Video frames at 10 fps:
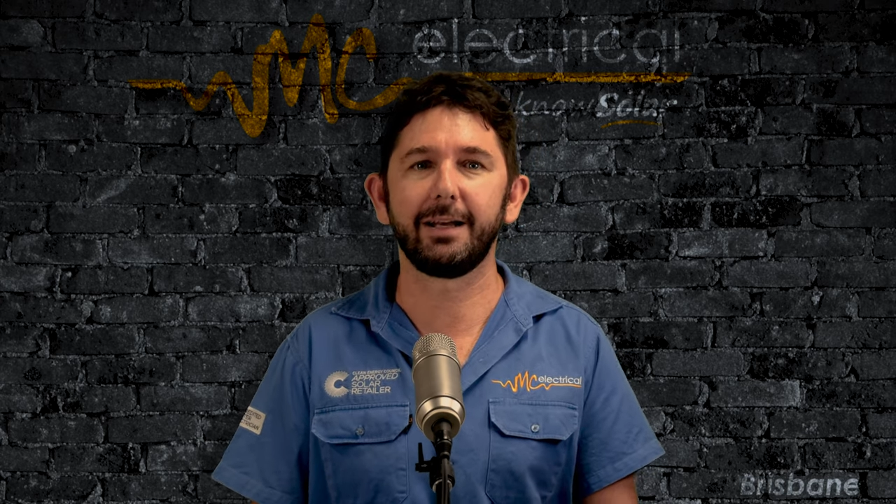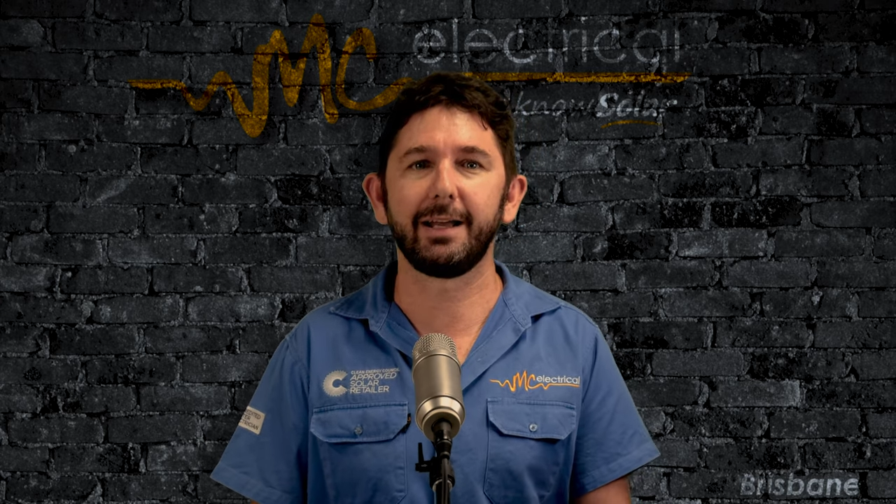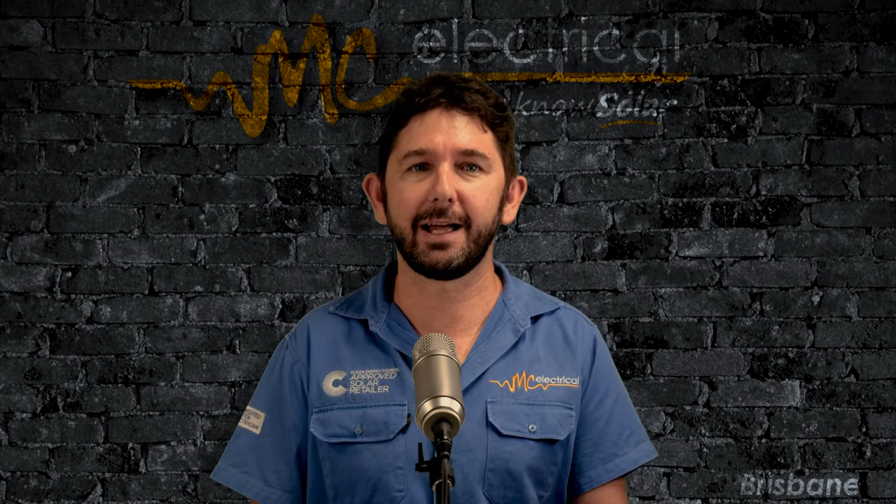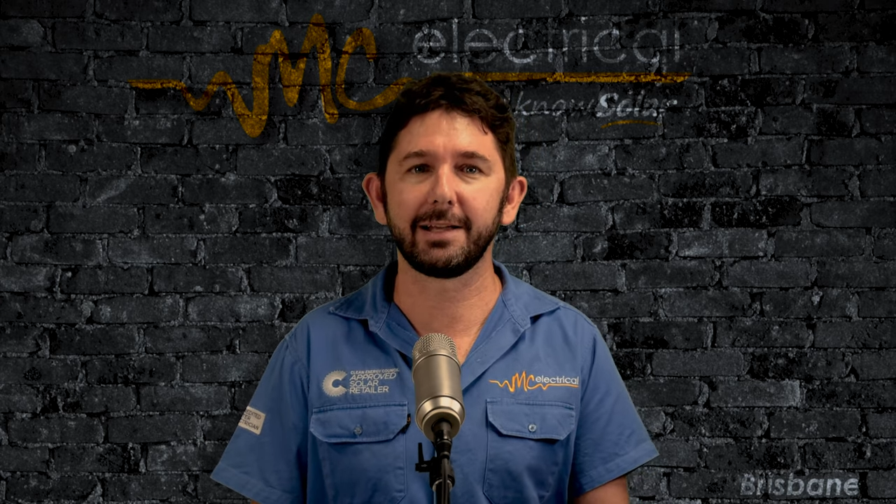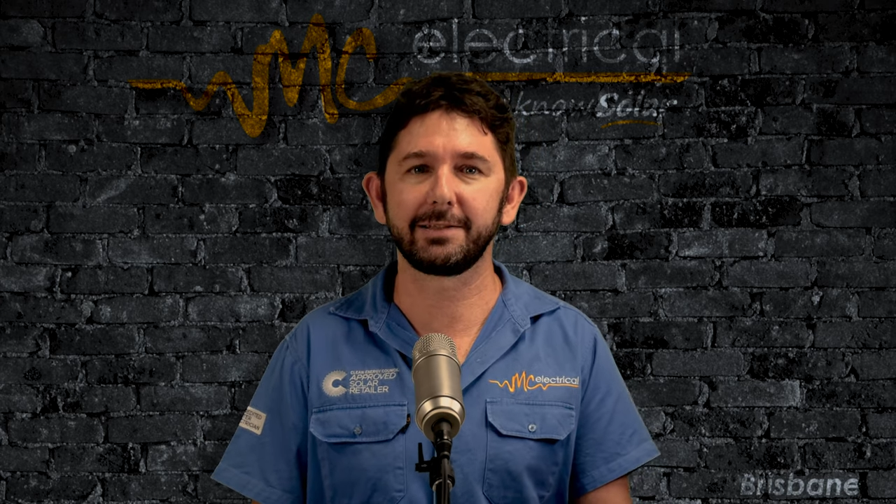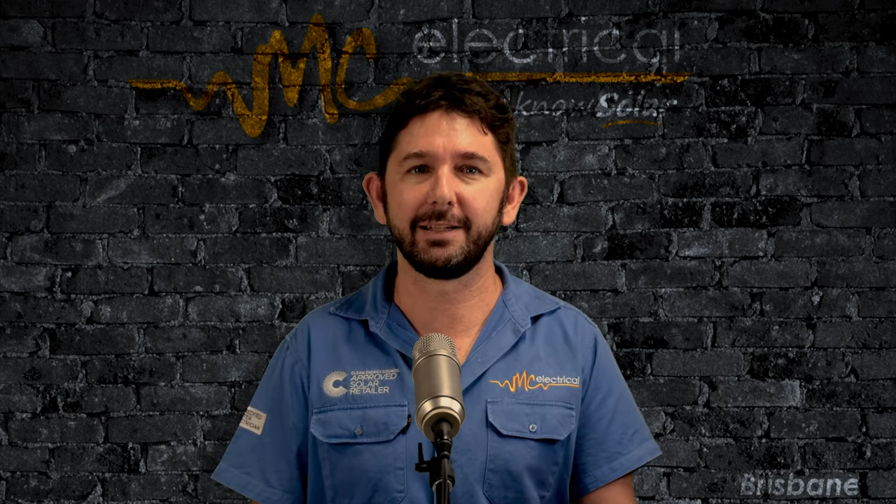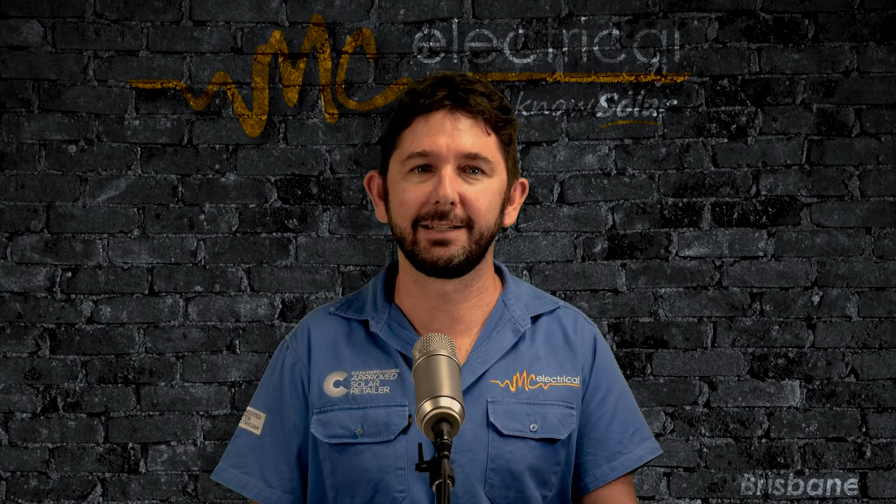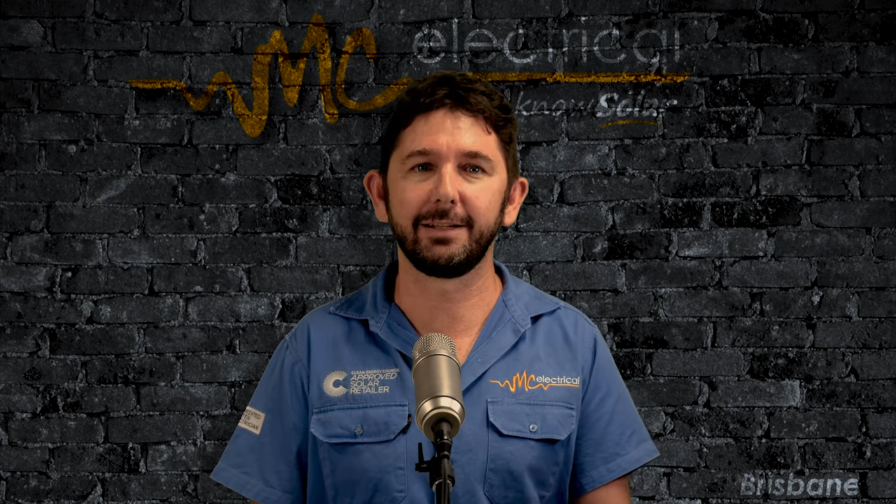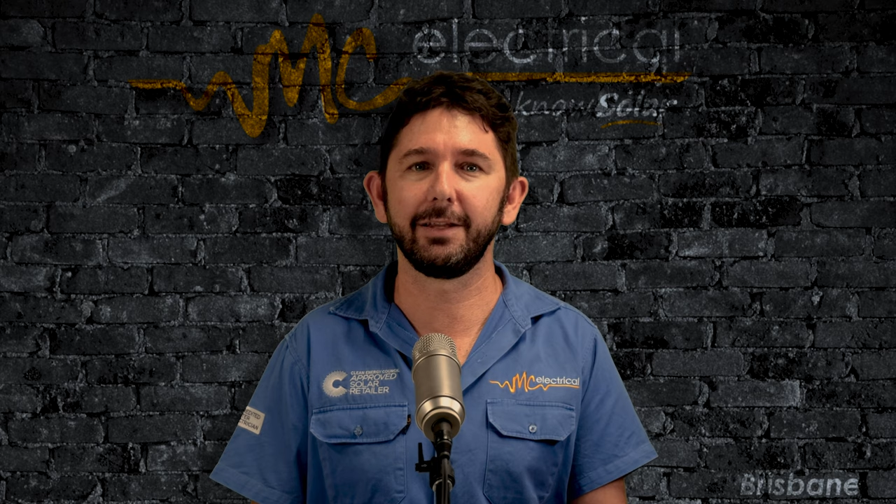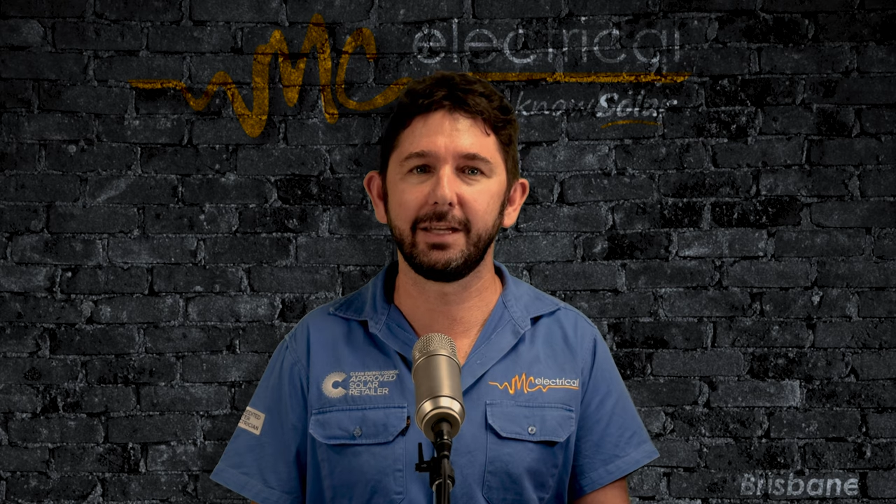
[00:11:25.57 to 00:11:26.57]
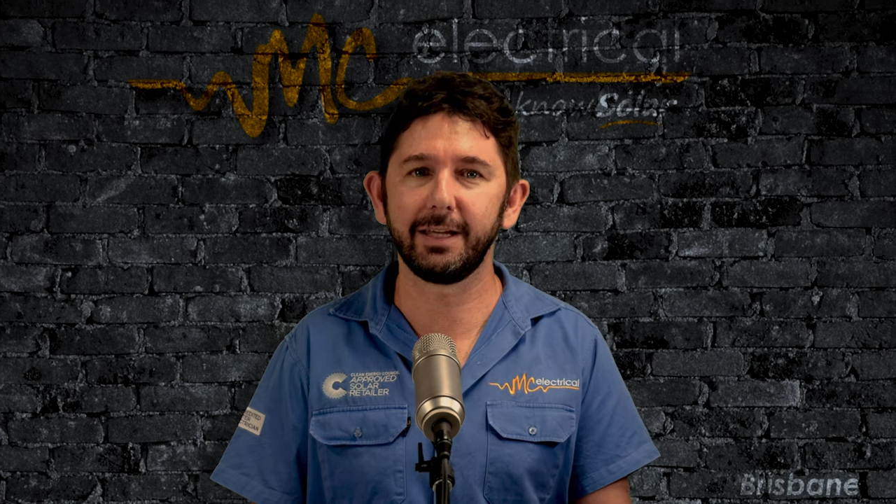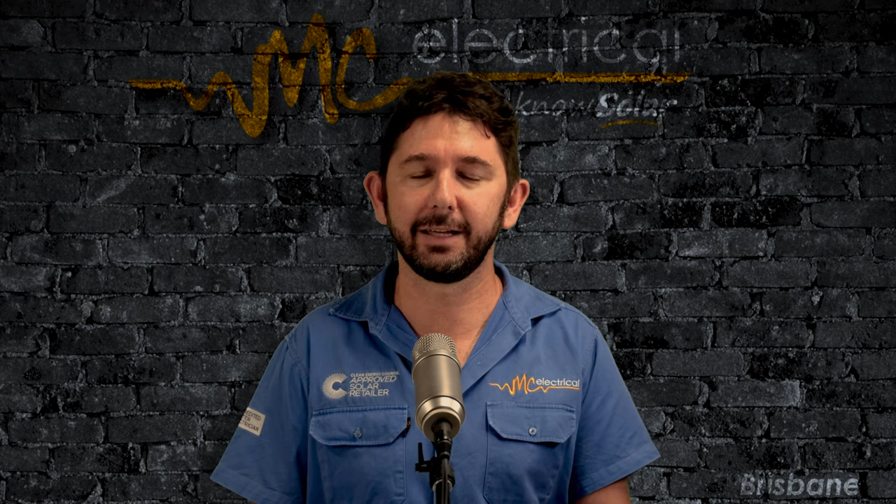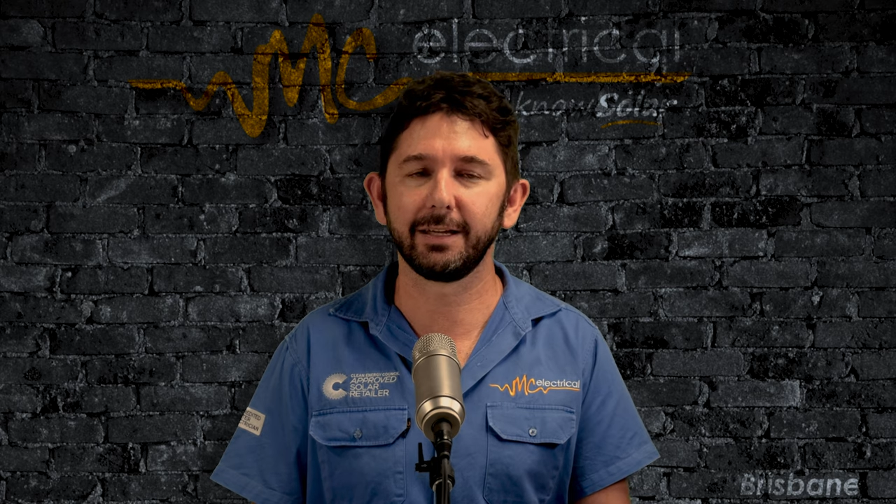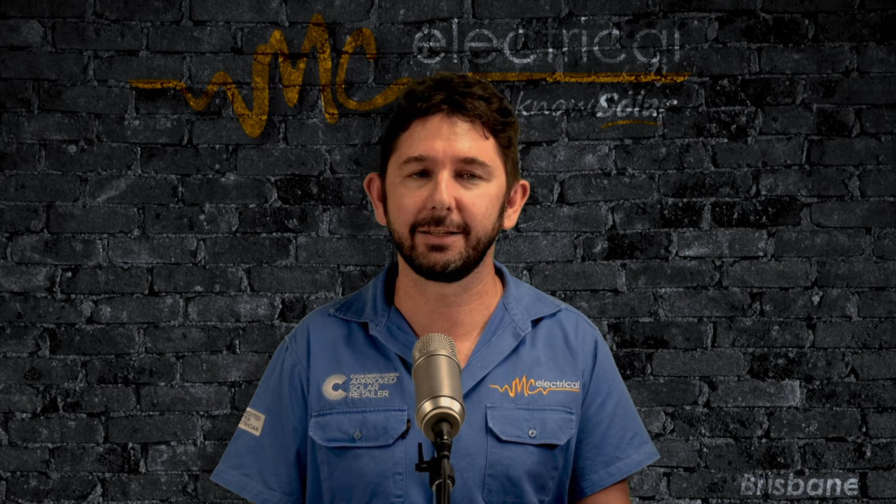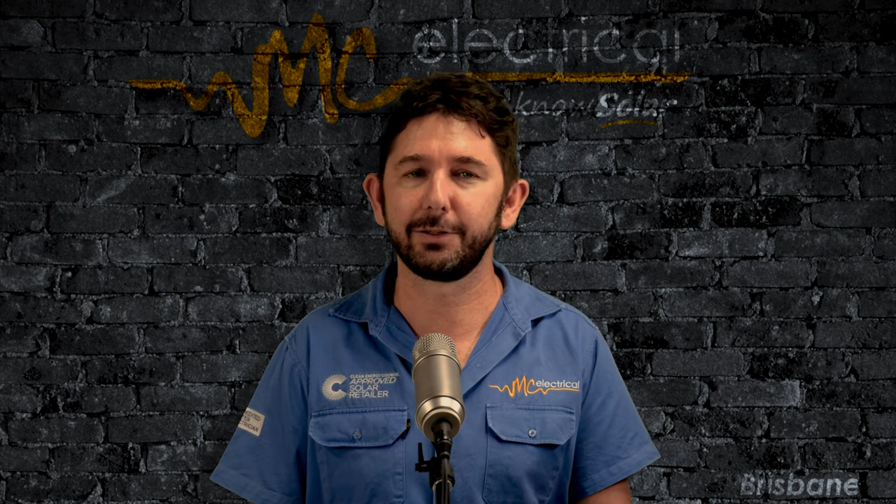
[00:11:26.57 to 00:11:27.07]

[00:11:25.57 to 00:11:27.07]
lasts until the year